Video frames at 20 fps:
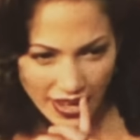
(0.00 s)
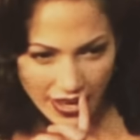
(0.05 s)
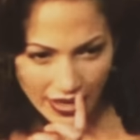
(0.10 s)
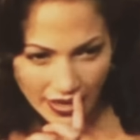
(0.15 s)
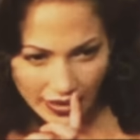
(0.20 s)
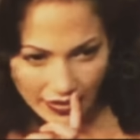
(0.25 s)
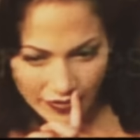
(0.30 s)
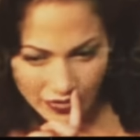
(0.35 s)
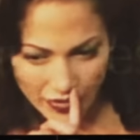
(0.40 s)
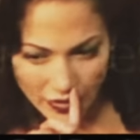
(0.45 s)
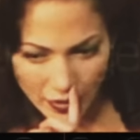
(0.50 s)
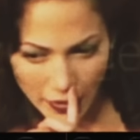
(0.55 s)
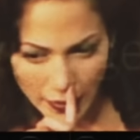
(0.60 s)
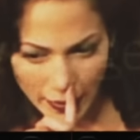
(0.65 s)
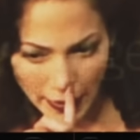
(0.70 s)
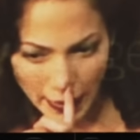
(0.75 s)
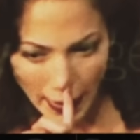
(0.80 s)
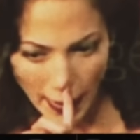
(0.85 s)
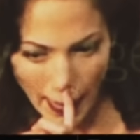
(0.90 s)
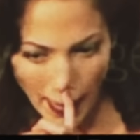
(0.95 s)
they were trying
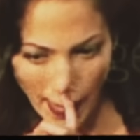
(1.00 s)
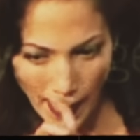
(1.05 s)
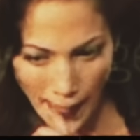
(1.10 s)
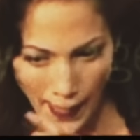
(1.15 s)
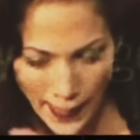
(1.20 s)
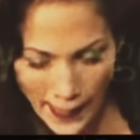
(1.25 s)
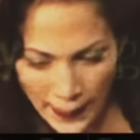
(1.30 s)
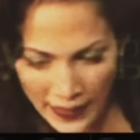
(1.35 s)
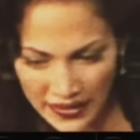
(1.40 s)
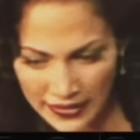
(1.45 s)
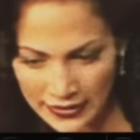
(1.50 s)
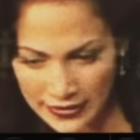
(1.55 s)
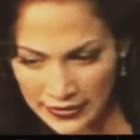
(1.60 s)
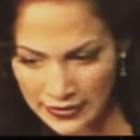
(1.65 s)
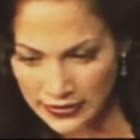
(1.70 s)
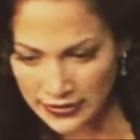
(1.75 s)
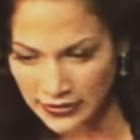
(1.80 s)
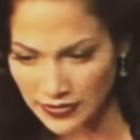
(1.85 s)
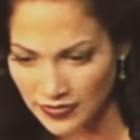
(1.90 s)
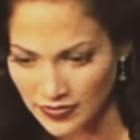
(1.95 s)
to shop this tape
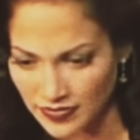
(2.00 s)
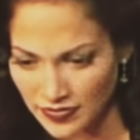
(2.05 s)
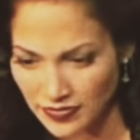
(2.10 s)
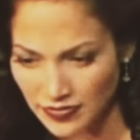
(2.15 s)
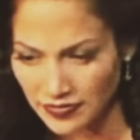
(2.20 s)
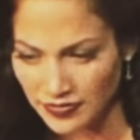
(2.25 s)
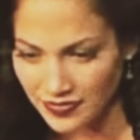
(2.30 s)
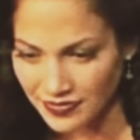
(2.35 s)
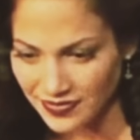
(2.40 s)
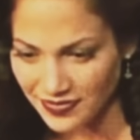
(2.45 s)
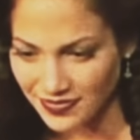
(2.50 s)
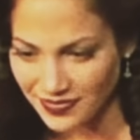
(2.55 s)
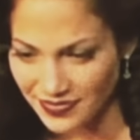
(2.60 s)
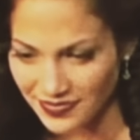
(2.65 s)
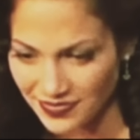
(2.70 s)
around. They kept